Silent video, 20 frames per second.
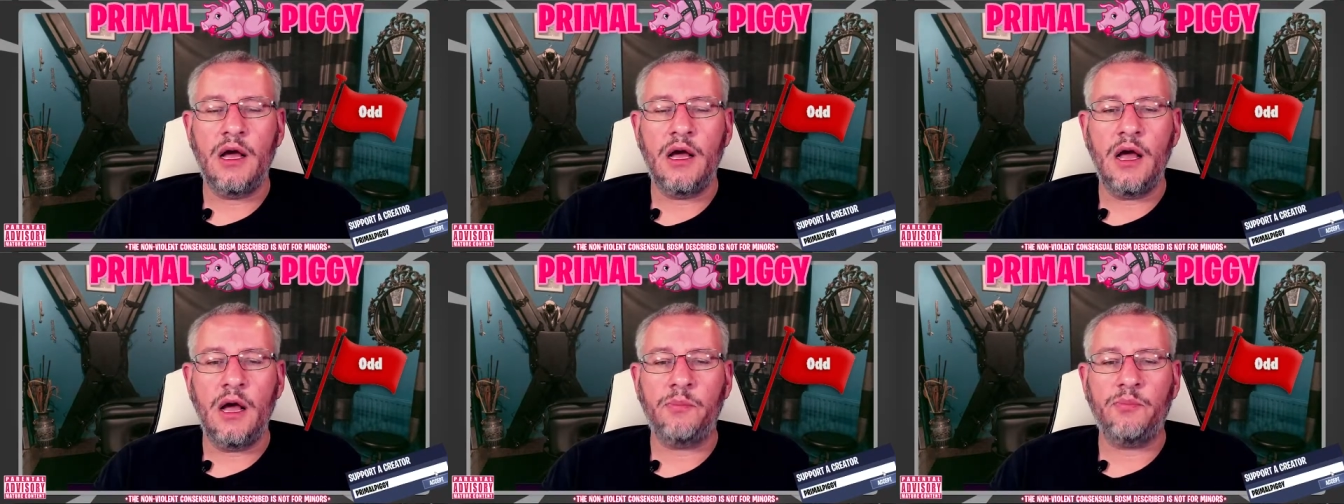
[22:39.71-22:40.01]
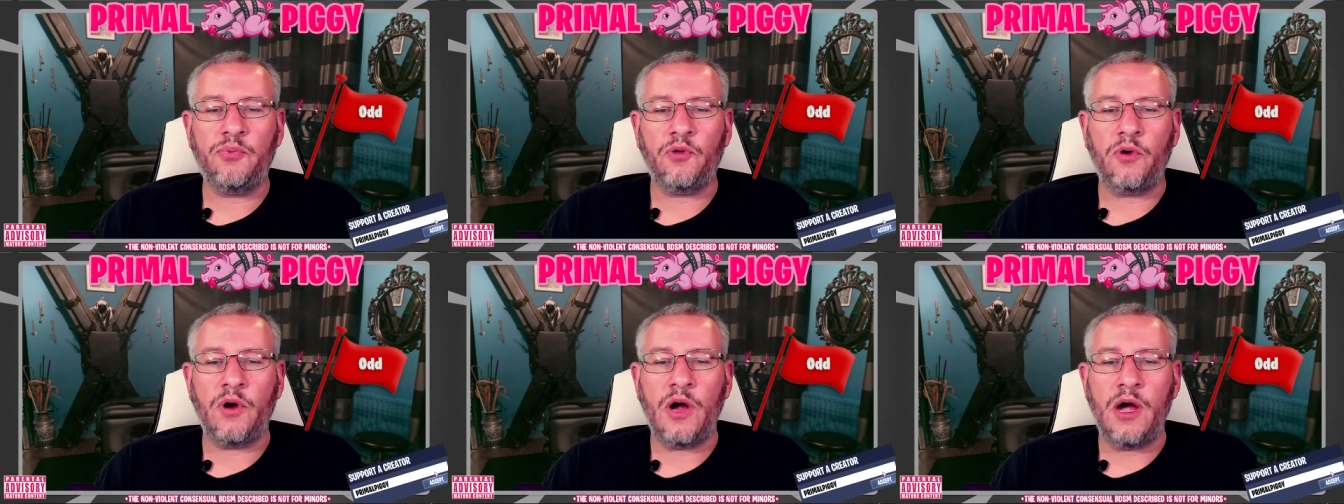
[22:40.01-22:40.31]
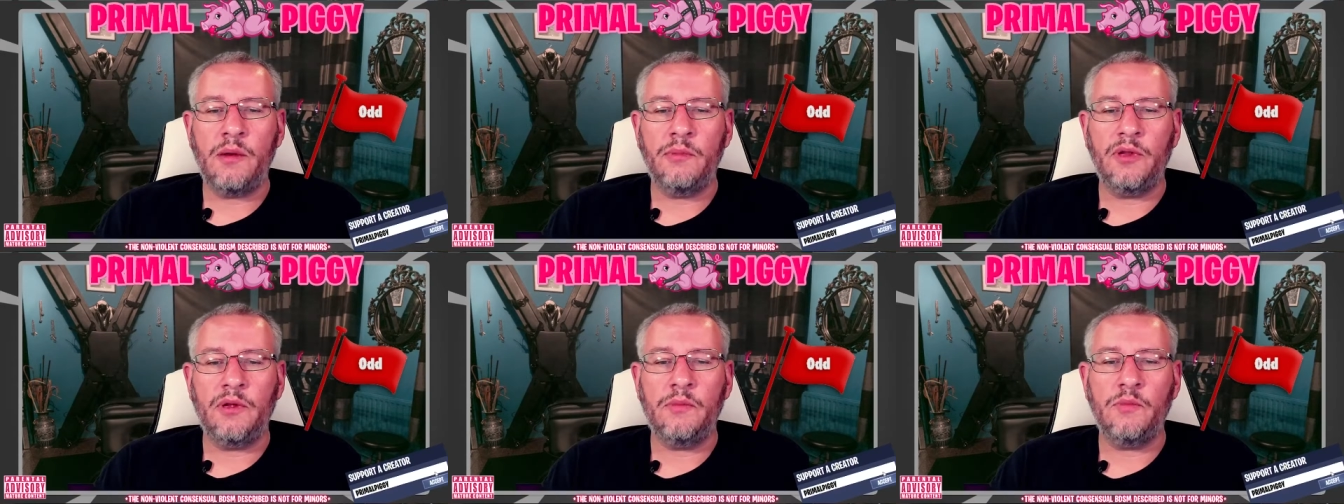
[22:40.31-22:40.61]
a
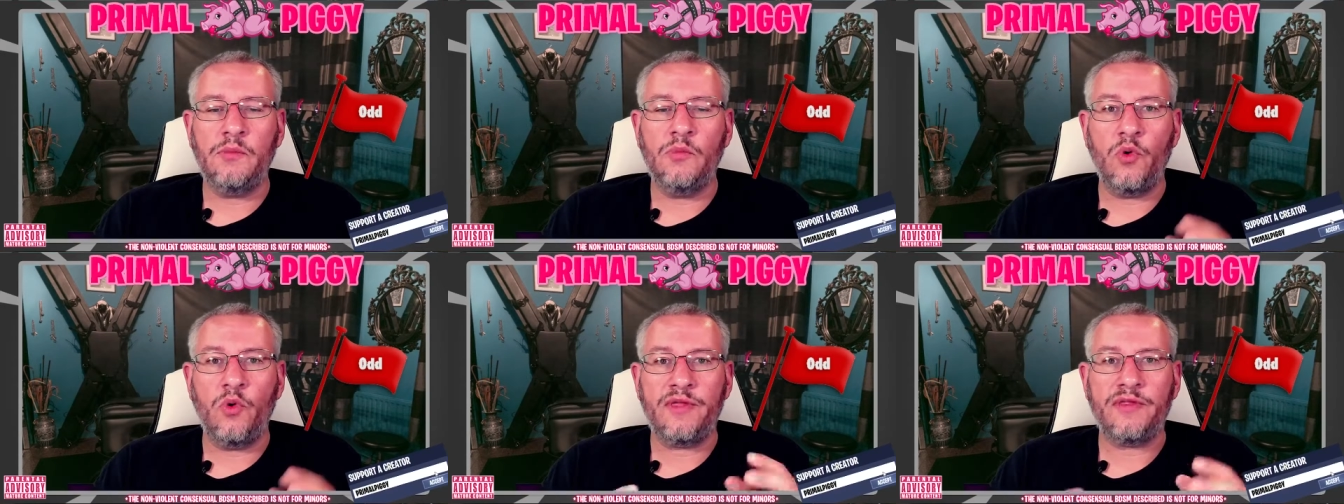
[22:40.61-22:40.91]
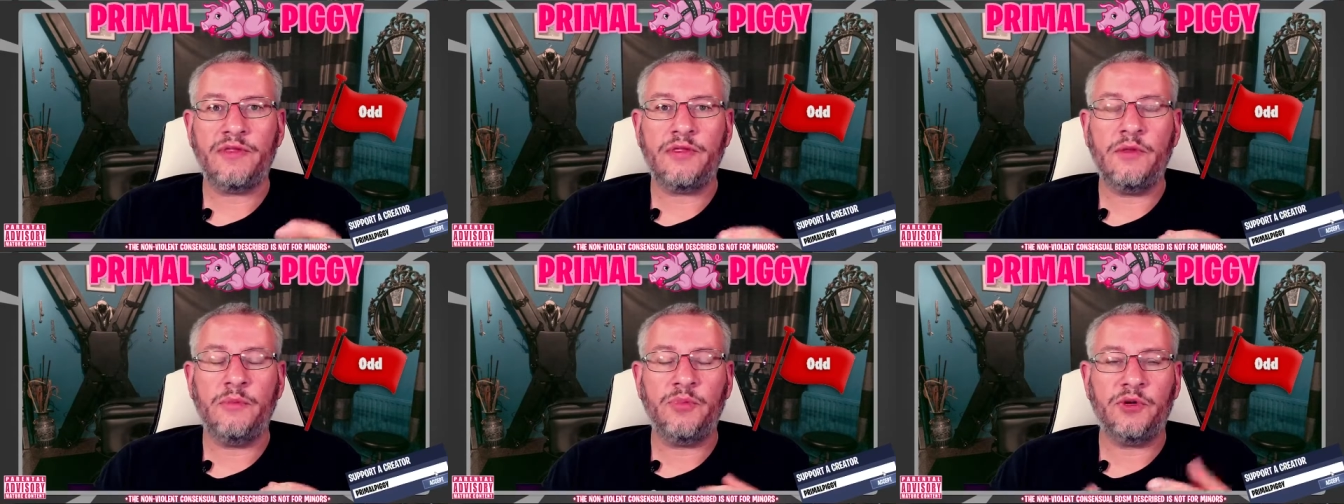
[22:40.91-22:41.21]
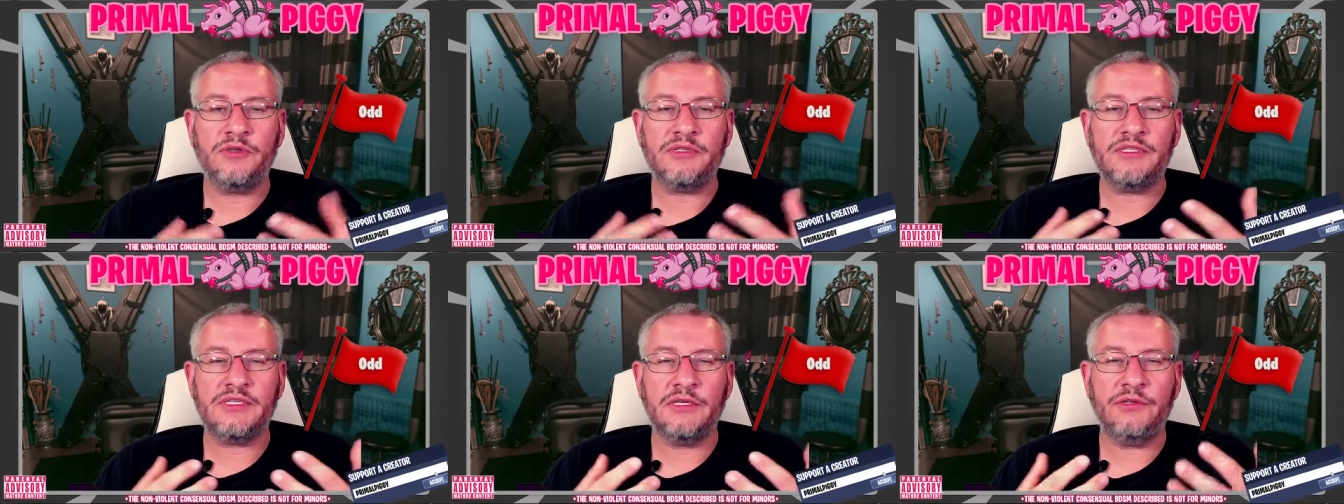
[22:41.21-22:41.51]
problem with the
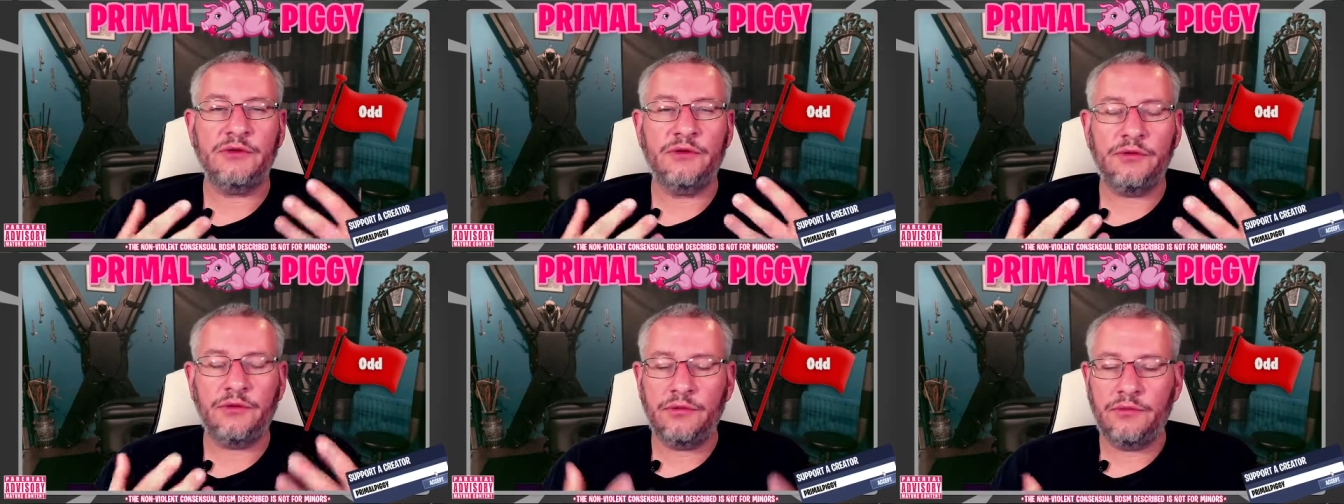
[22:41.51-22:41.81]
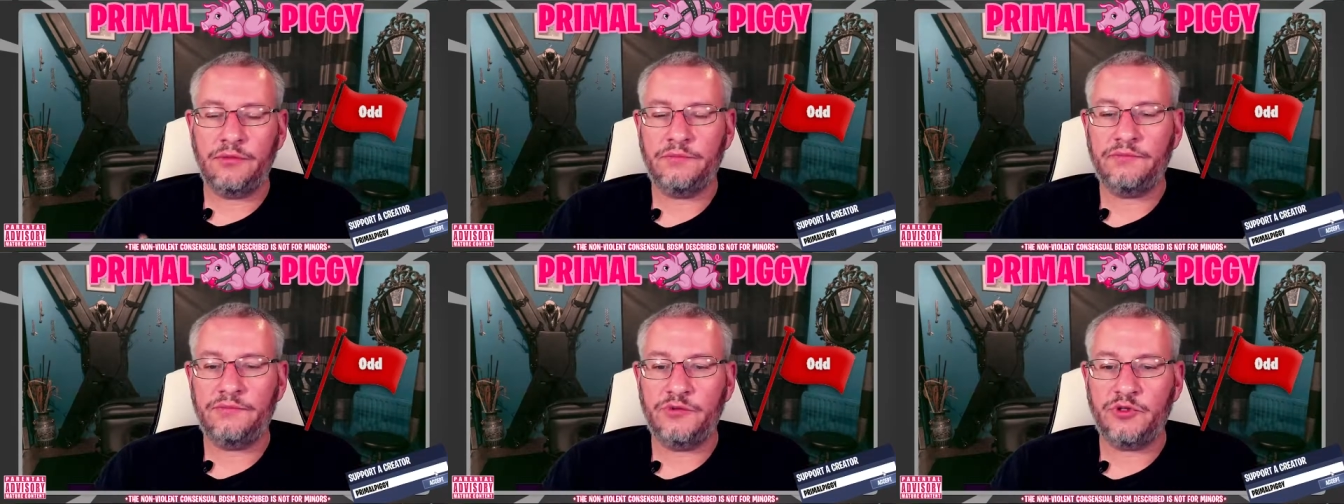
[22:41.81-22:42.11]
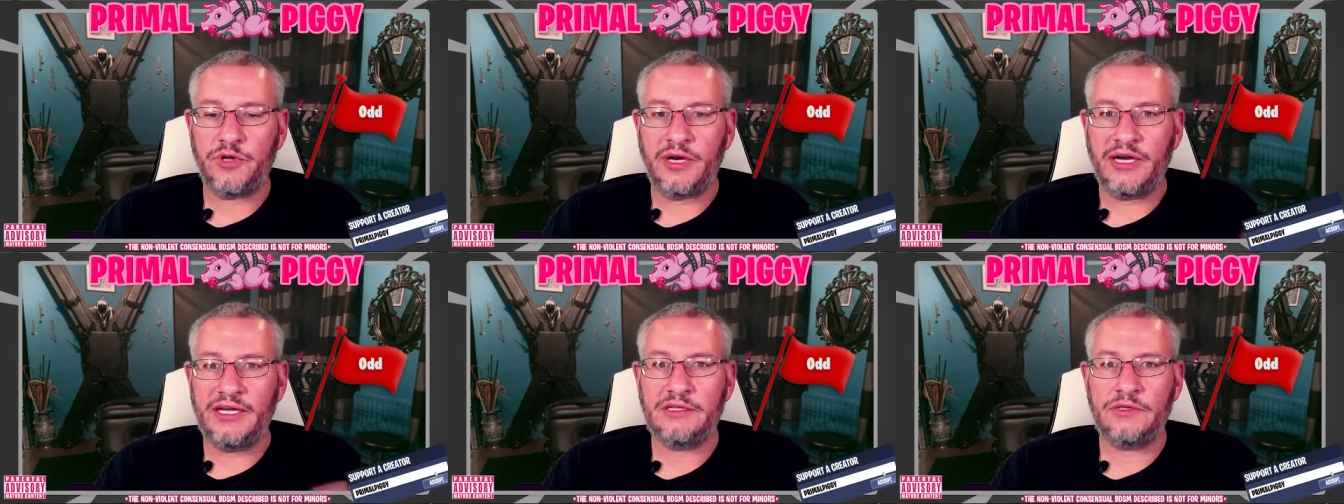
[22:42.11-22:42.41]
person you're
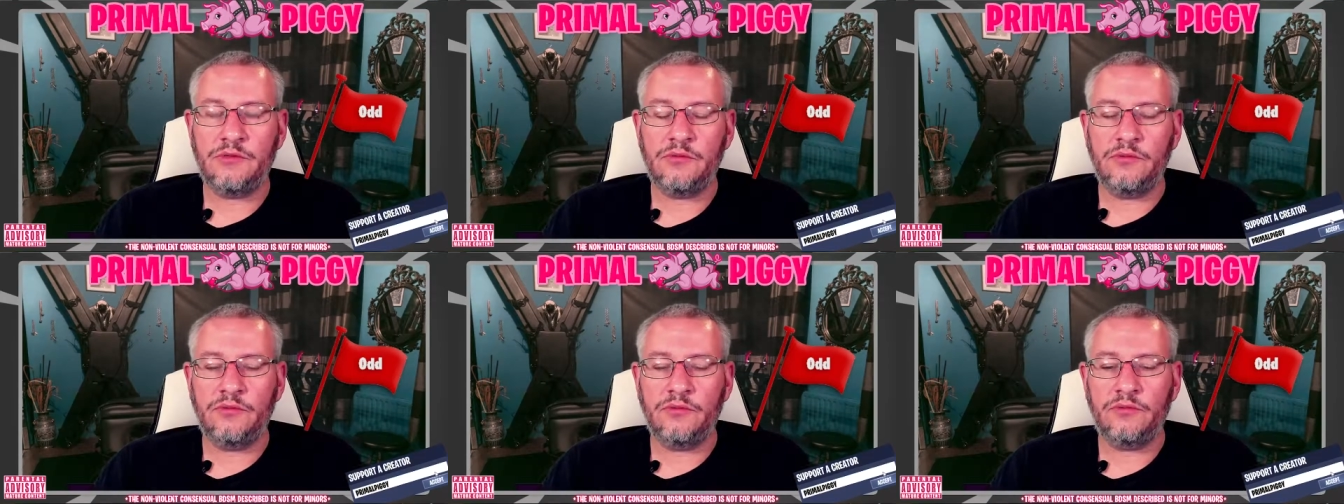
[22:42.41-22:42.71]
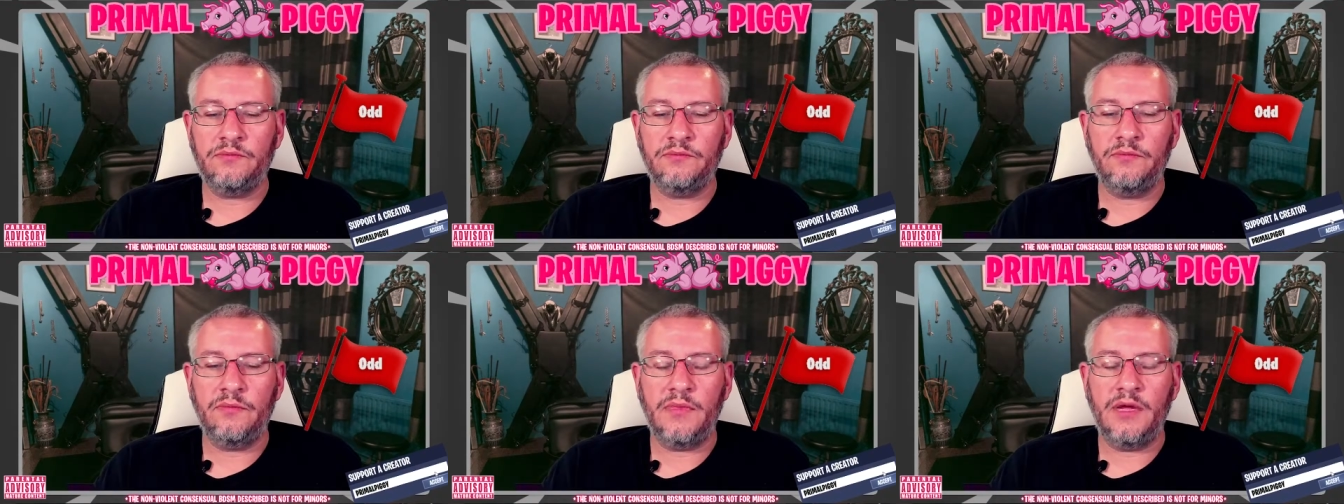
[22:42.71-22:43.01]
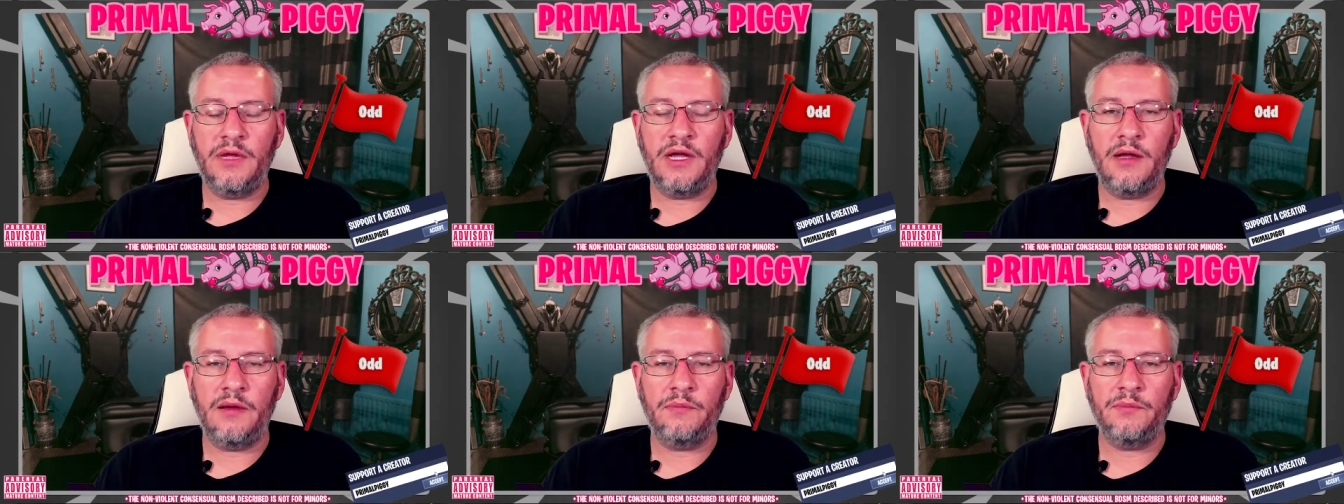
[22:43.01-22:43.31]
trying to
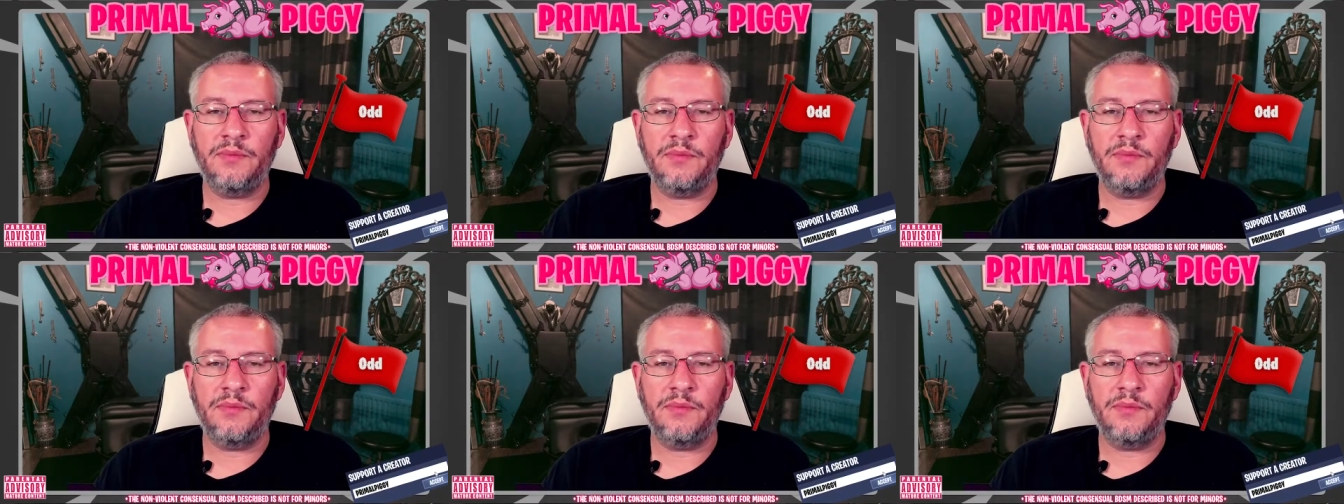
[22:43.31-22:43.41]
uh,